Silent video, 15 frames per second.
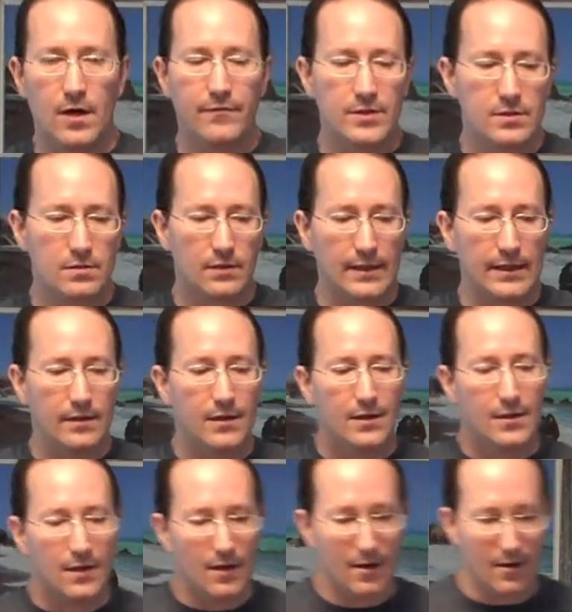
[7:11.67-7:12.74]
Obviously,
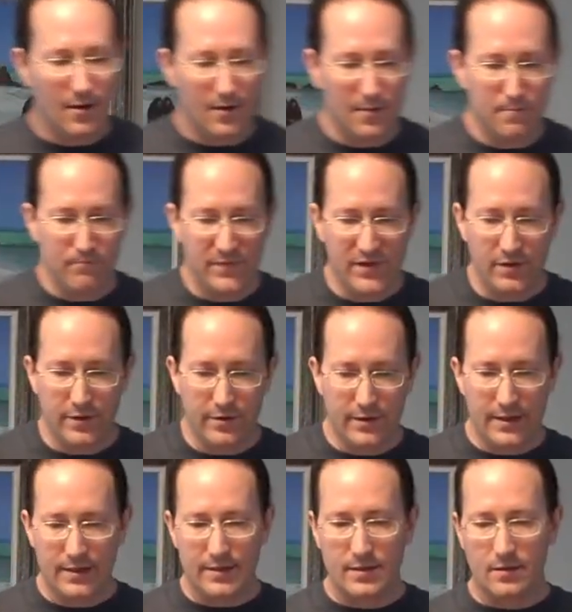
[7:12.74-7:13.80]
um, you know, you
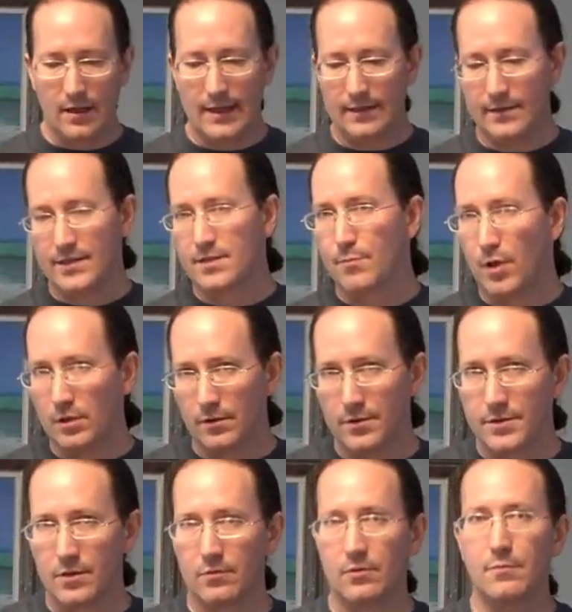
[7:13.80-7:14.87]
need a slightly smaller
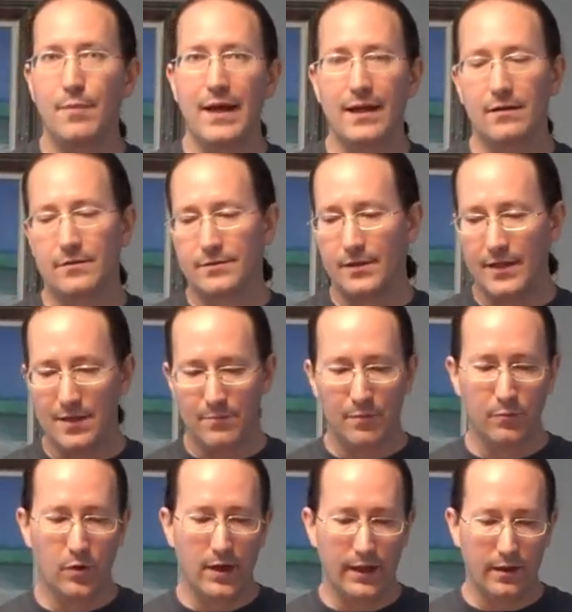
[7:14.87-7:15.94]
solar panel to keep
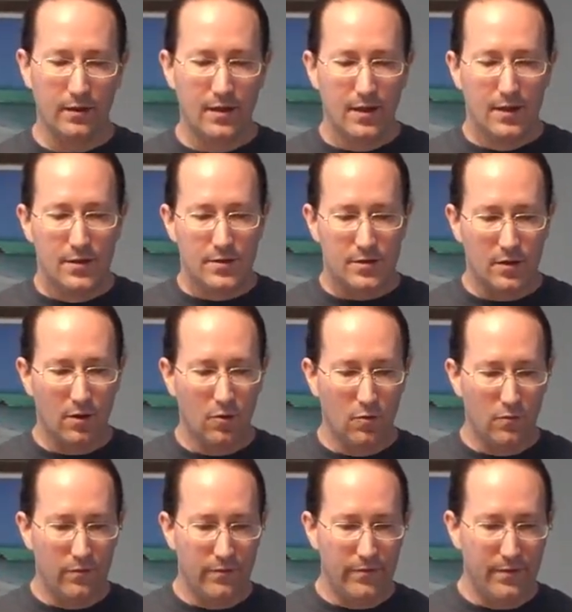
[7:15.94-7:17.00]
them running.
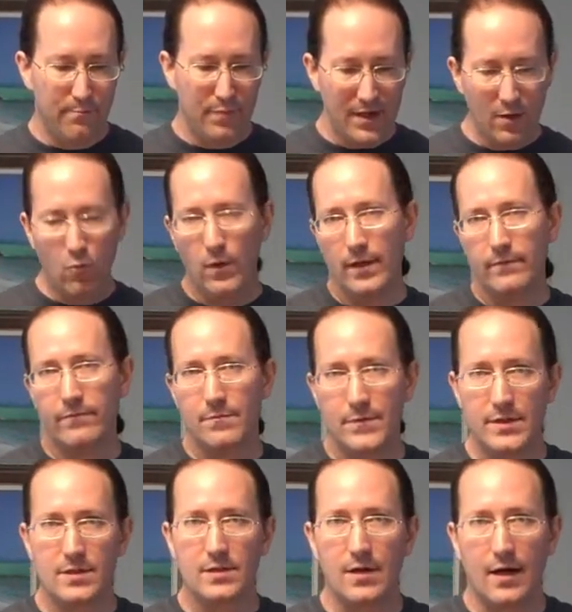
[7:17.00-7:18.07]
So the big win from
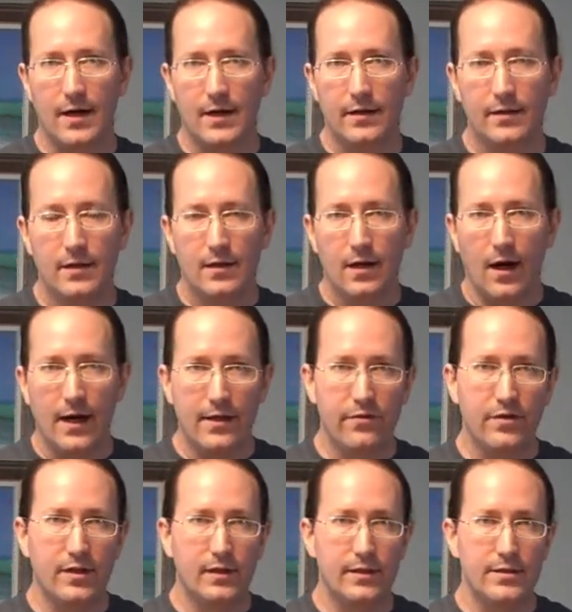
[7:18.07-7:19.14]
this guy, I
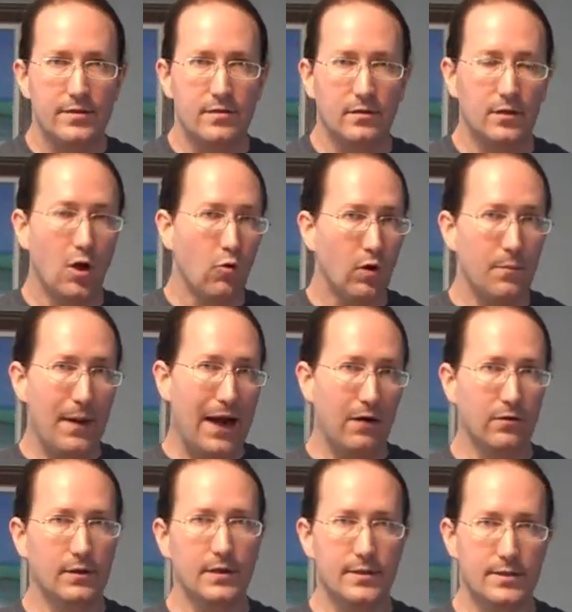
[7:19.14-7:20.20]
think, is the lower
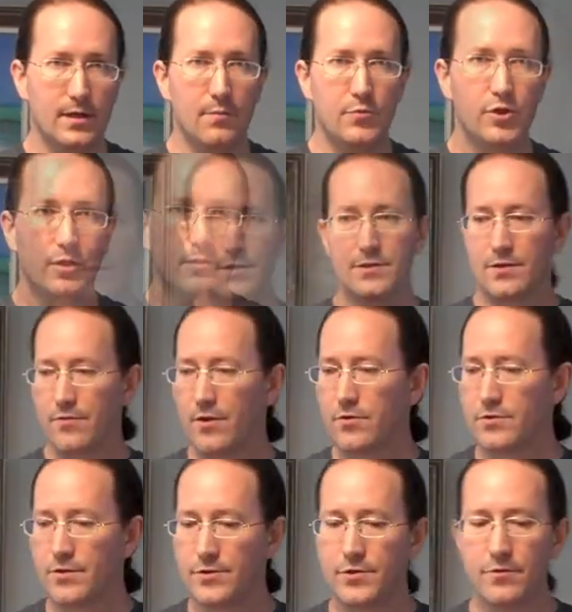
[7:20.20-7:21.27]
power consumption. So
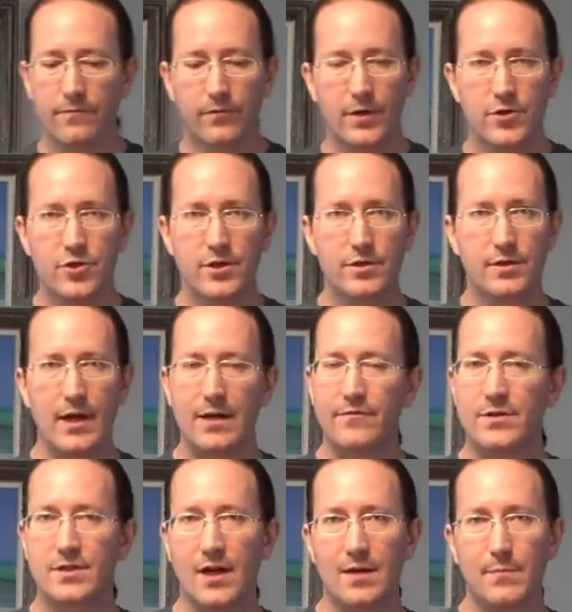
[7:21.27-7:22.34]
those are the two fridges, kind of
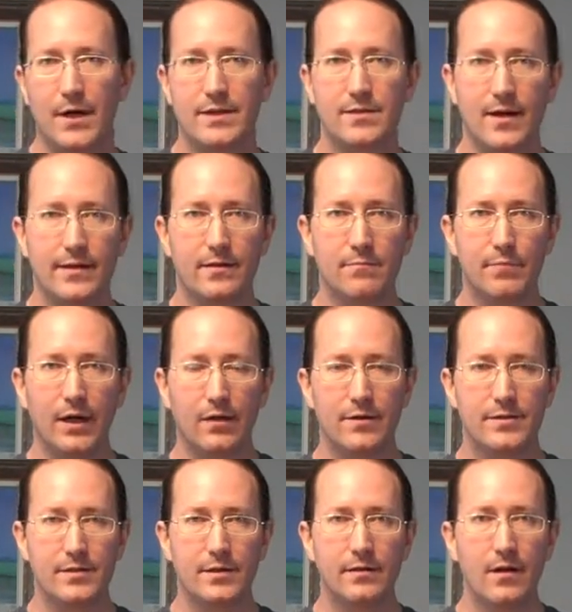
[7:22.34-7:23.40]
a side-by-side -side
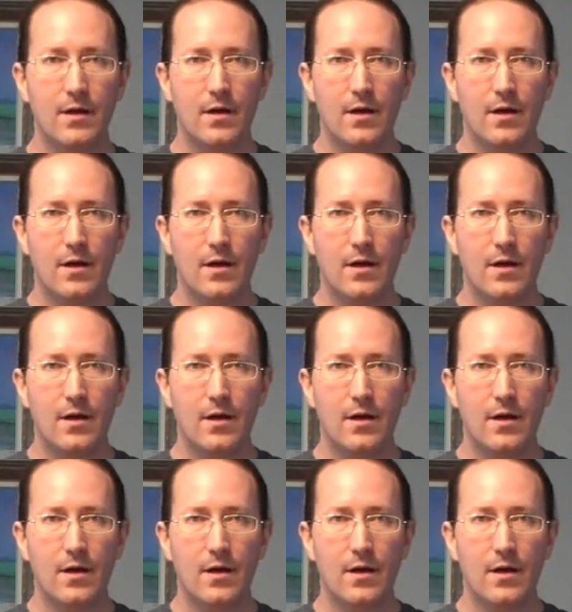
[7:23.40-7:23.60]
comparison.